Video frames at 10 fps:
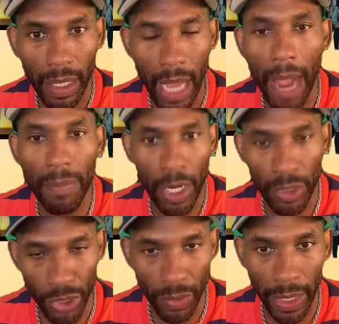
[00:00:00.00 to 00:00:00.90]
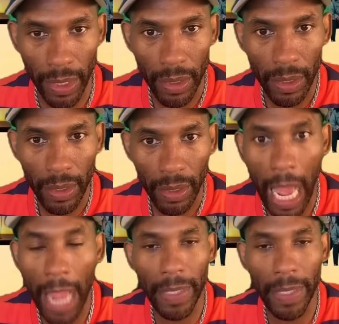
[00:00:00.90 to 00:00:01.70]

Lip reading: I'm nurturing. I'm